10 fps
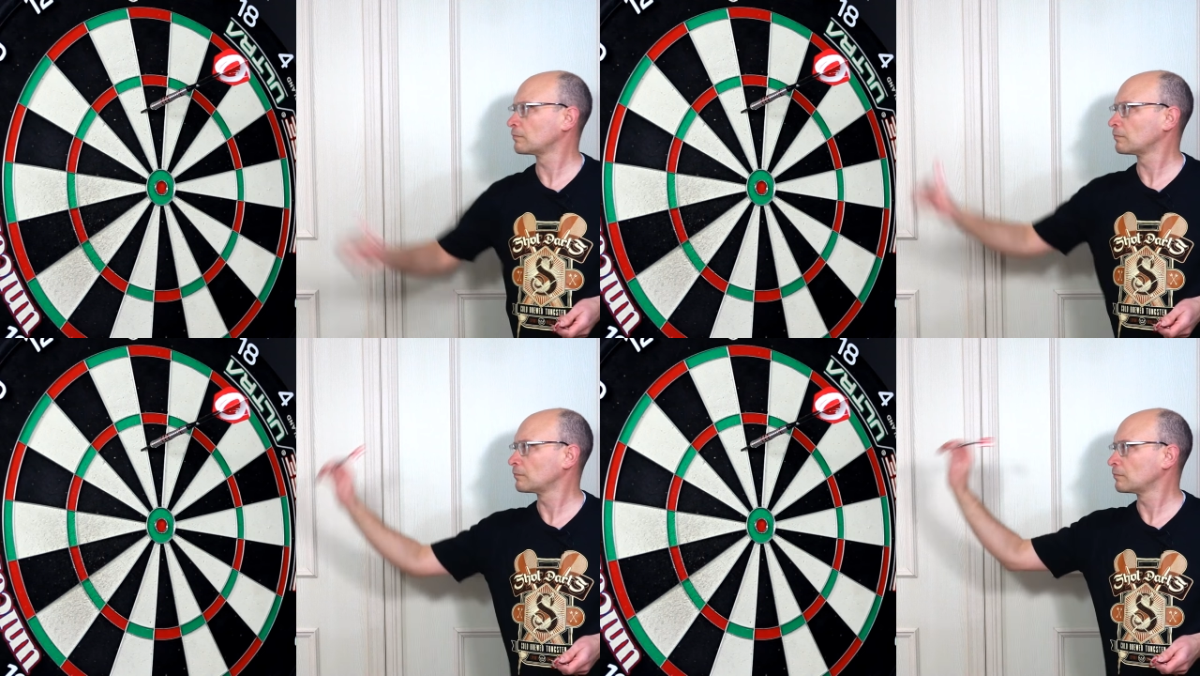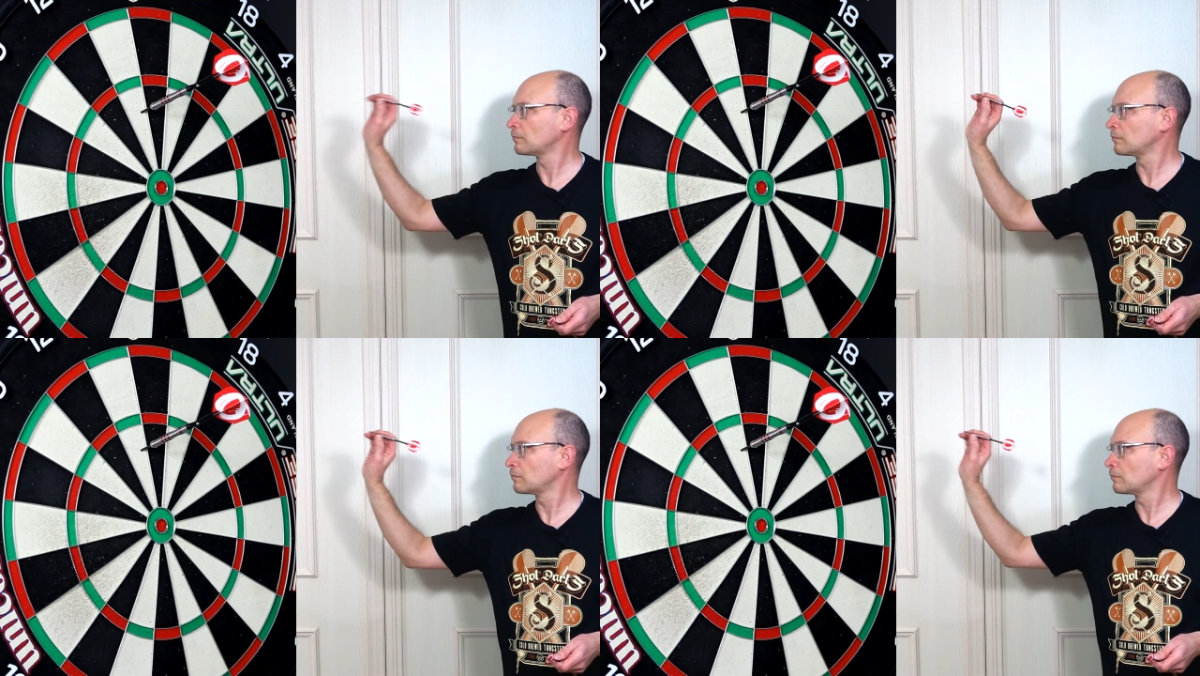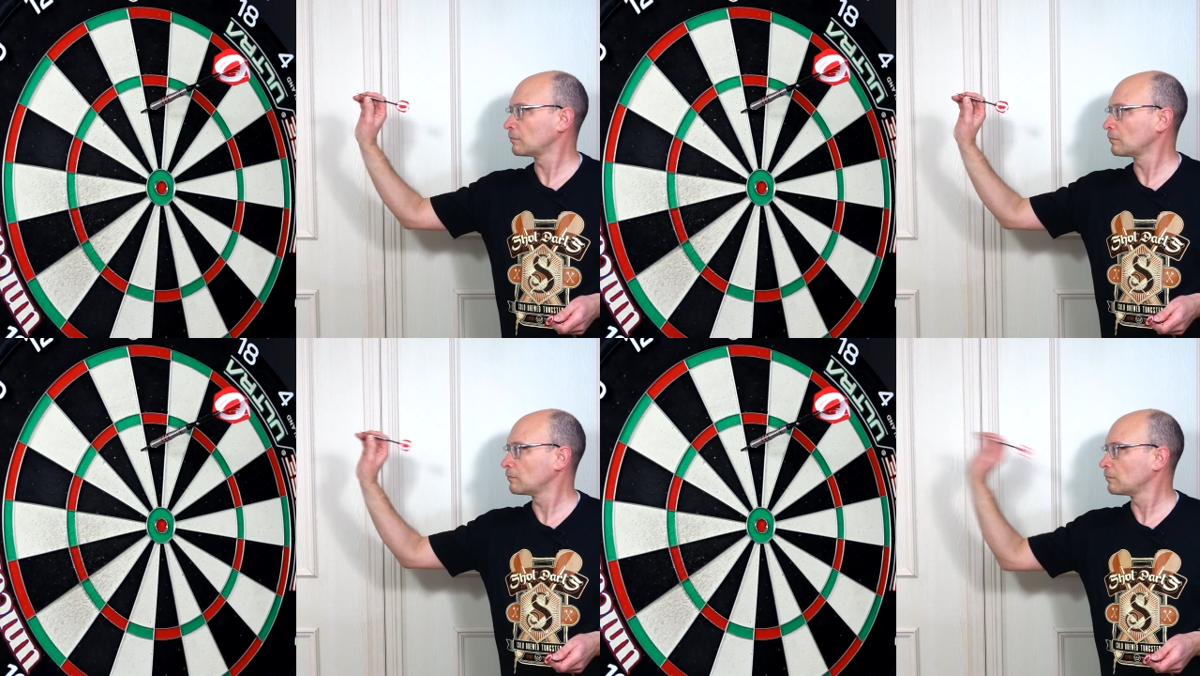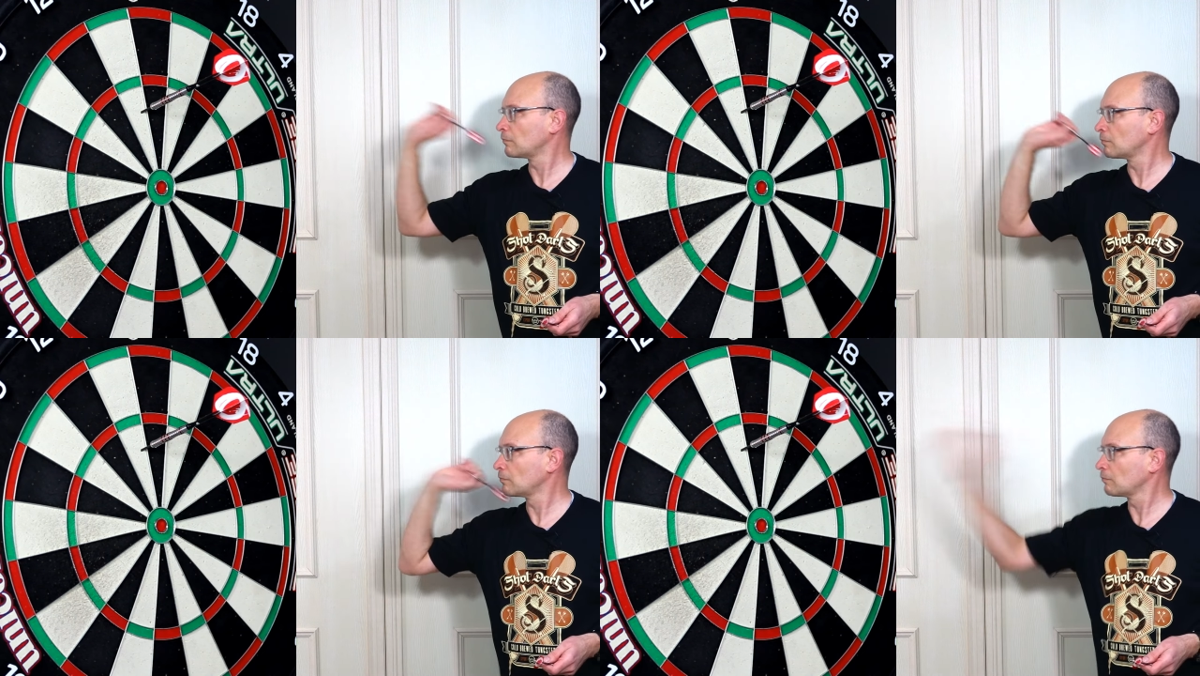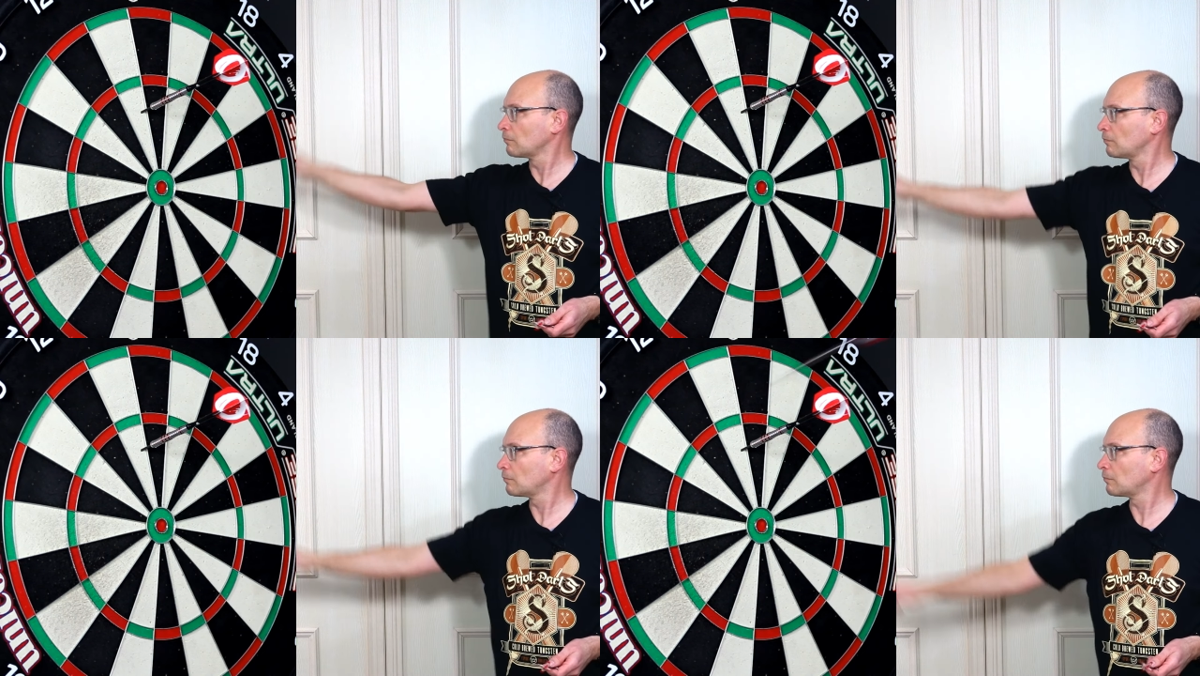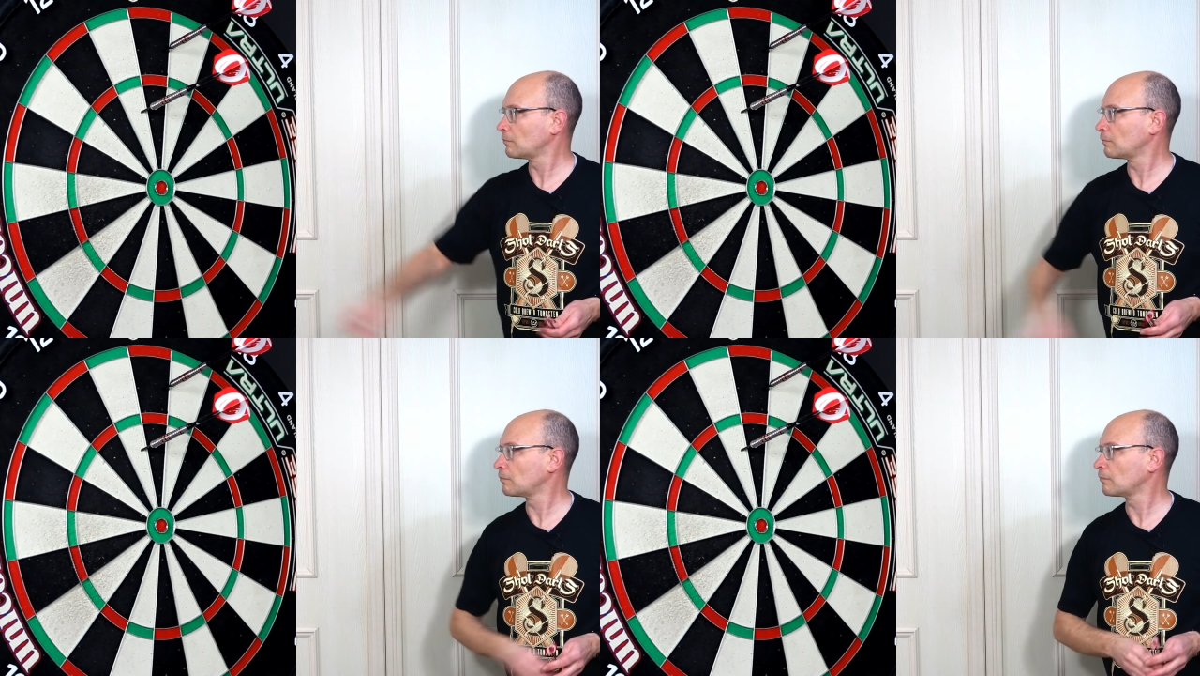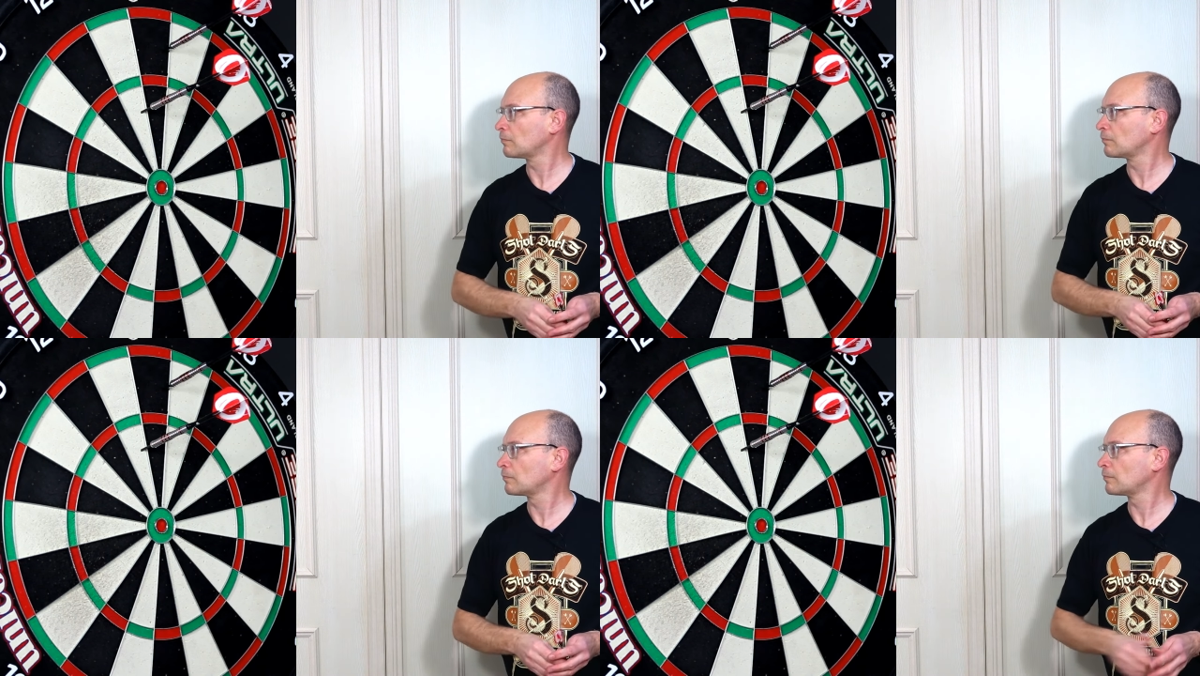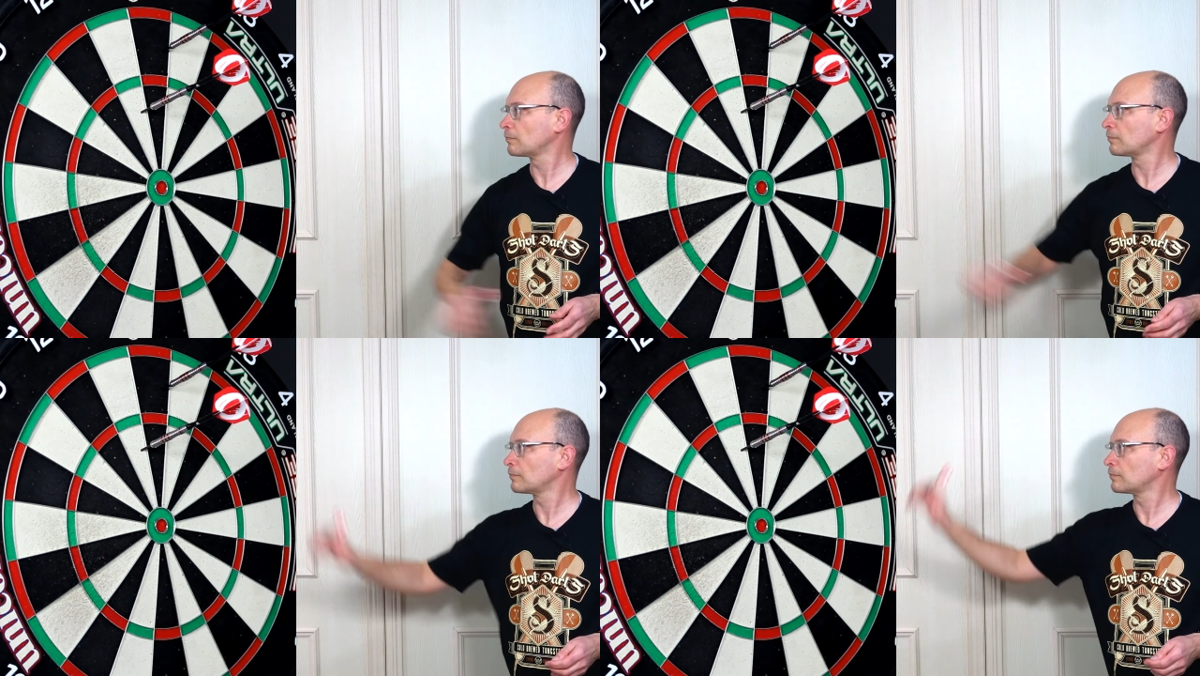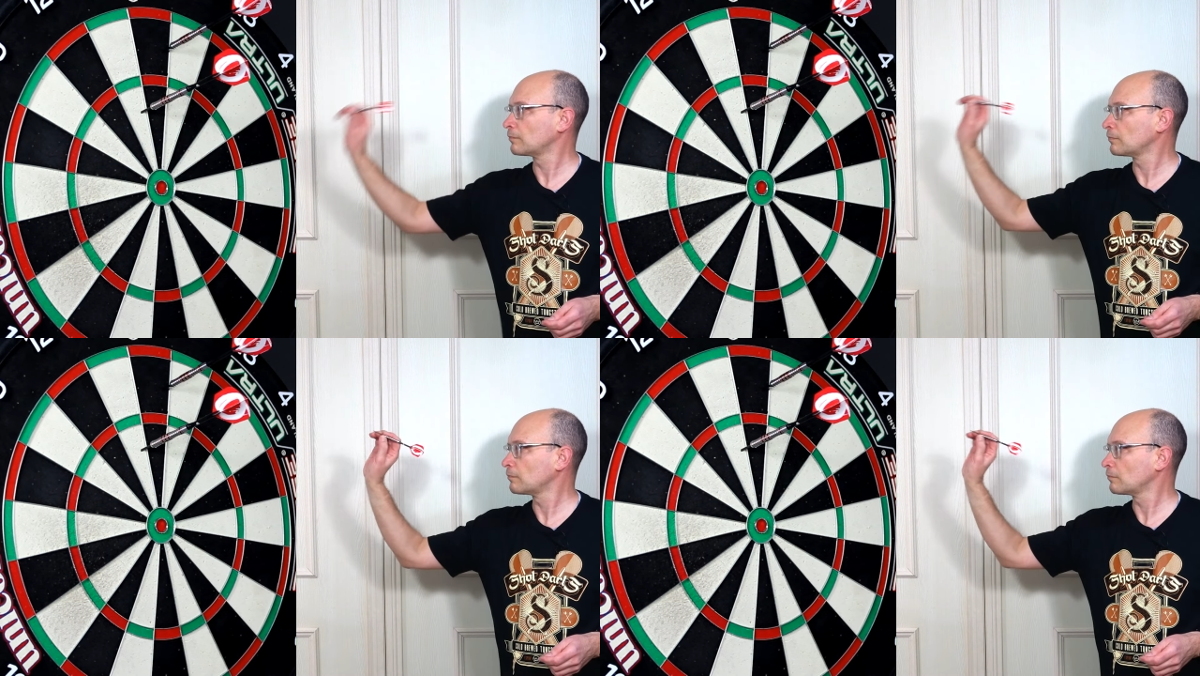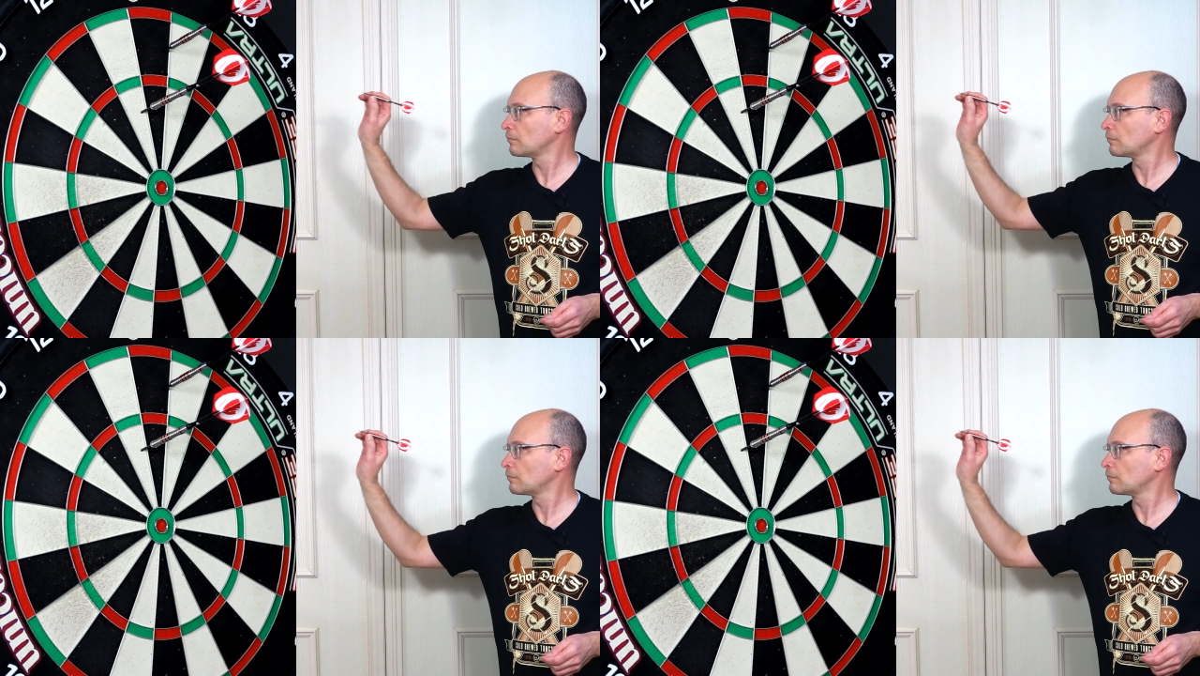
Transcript: No one is speaking in this clip.